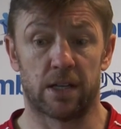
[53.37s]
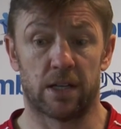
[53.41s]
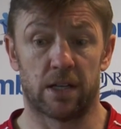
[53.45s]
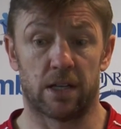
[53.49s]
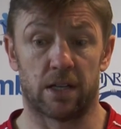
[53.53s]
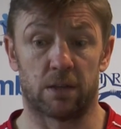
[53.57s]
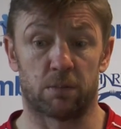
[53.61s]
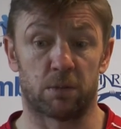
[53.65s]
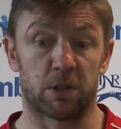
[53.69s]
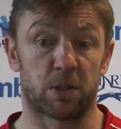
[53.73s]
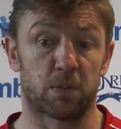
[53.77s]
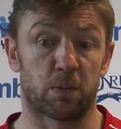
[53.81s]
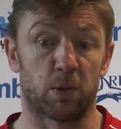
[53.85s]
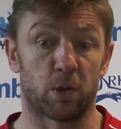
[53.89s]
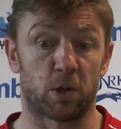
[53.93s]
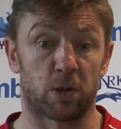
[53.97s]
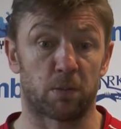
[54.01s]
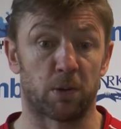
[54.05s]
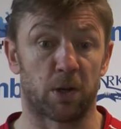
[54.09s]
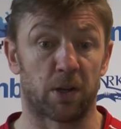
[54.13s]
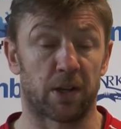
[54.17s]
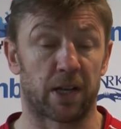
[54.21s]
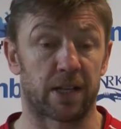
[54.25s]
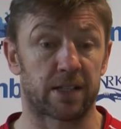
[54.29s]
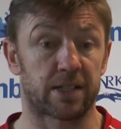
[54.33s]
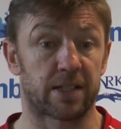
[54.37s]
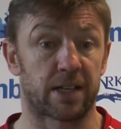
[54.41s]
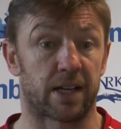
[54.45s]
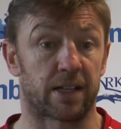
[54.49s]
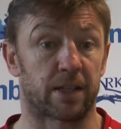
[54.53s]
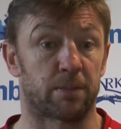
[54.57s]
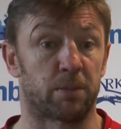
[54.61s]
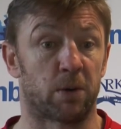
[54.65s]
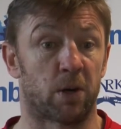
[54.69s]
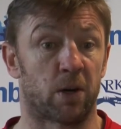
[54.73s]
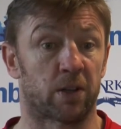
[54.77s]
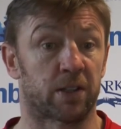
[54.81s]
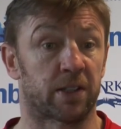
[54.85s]
And we spoke about that
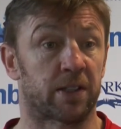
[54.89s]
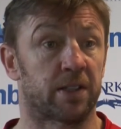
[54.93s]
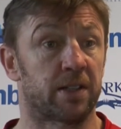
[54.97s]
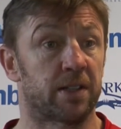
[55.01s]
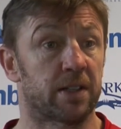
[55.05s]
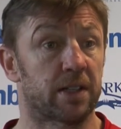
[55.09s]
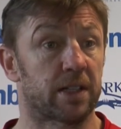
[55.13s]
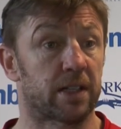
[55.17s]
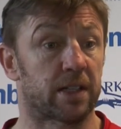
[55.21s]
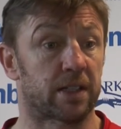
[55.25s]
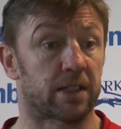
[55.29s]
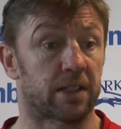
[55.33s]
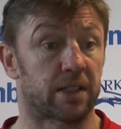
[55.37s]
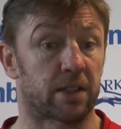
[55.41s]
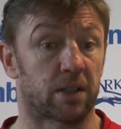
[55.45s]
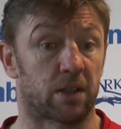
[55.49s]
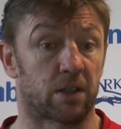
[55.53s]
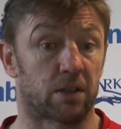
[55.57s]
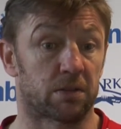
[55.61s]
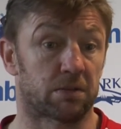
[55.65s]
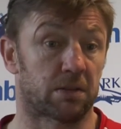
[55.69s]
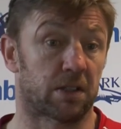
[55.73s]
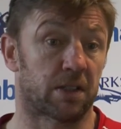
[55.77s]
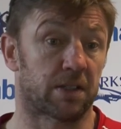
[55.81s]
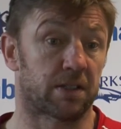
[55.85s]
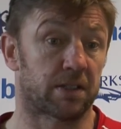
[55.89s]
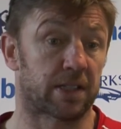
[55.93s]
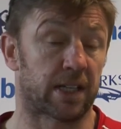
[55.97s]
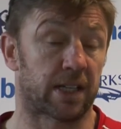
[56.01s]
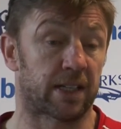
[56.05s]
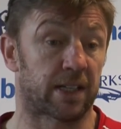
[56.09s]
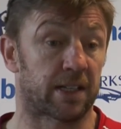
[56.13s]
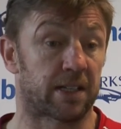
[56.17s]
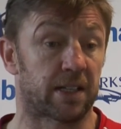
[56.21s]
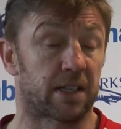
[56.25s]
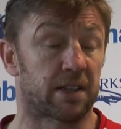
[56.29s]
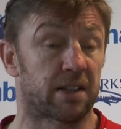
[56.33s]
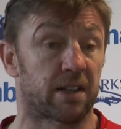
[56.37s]
Saturday morning, and you know, and
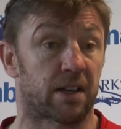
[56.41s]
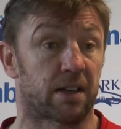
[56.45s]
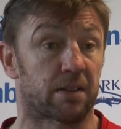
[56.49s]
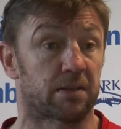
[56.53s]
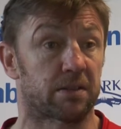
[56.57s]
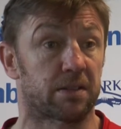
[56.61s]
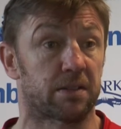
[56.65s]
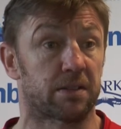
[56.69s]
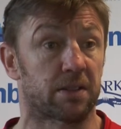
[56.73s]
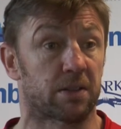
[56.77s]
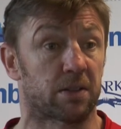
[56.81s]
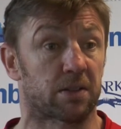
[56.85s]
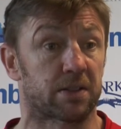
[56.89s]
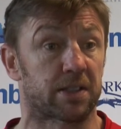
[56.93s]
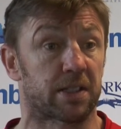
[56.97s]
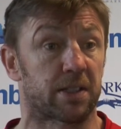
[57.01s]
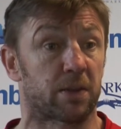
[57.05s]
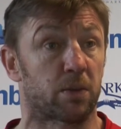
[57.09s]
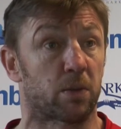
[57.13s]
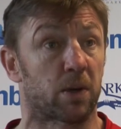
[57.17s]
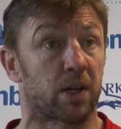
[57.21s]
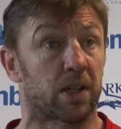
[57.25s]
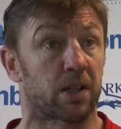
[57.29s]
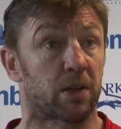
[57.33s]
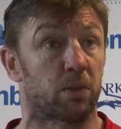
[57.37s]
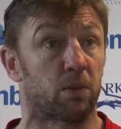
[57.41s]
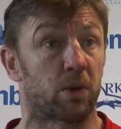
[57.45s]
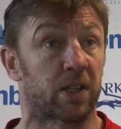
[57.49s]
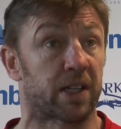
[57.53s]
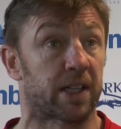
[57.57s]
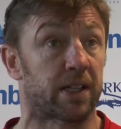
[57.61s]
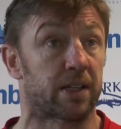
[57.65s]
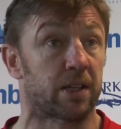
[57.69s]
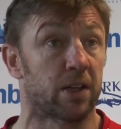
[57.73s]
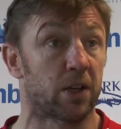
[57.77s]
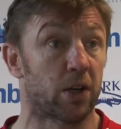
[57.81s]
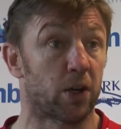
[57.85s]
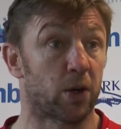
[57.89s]
Danny did that, you know, did it well.
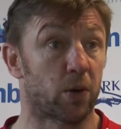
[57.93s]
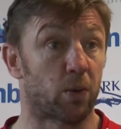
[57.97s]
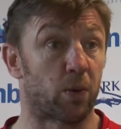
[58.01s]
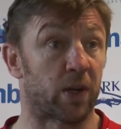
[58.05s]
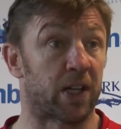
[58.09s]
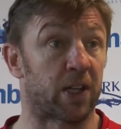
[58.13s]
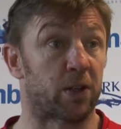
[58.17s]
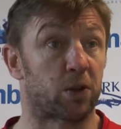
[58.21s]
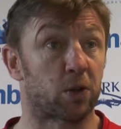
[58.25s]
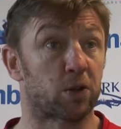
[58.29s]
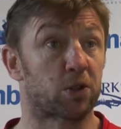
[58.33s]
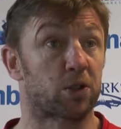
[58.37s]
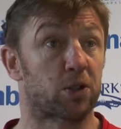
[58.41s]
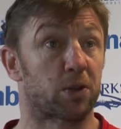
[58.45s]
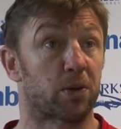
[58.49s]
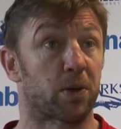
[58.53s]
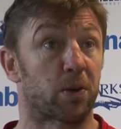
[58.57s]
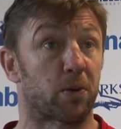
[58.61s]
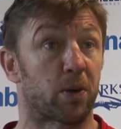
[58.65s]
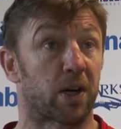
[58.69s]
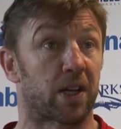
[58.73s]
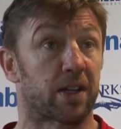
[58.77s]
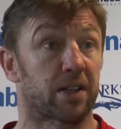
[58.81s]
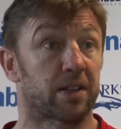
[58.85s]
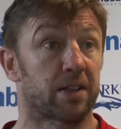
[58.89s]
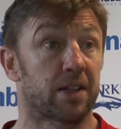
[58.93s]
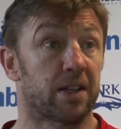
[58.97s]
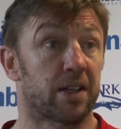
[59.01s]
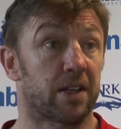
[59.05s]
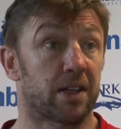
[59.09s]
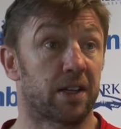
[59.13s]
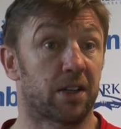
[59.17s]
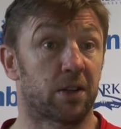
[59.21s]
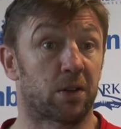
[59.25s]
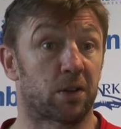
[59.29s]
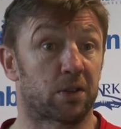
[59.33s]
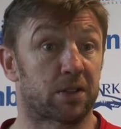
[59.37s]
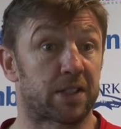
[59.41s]
And when he does do it well,
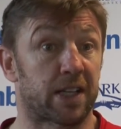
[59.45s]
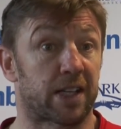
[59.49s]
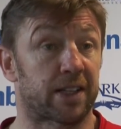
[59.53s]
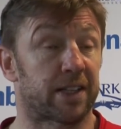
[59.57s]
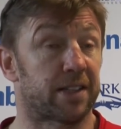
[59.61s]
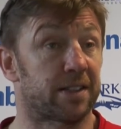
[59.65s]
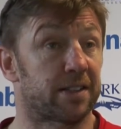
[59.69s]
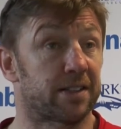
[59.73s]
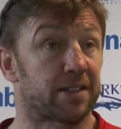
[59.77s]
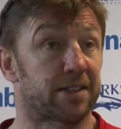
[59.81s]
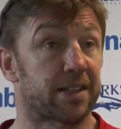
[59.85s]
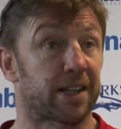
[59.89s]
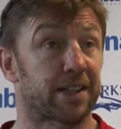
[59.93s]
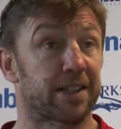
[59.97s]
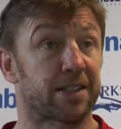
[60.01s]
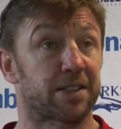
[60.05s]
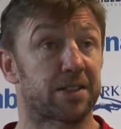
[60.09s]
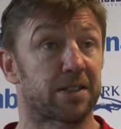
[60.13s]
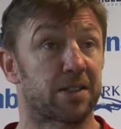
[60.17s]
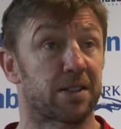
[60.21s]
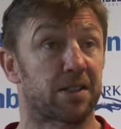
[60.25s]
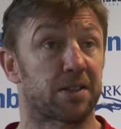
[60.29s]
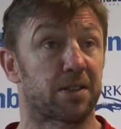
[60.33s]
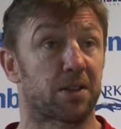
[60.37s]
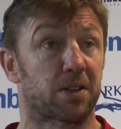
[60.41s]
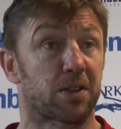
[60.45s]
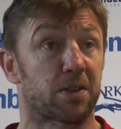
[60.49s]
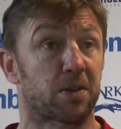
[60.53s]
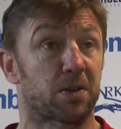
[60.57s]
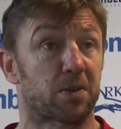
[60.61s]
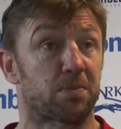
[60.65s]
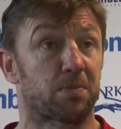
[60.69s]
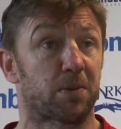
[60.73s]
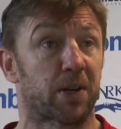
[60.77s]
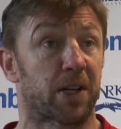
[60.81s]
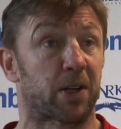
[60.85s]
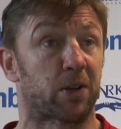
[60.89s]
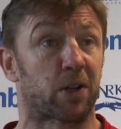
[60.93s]
you know, Danny's a
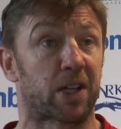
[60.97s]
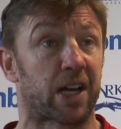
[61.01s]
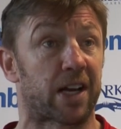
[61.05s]
pretty good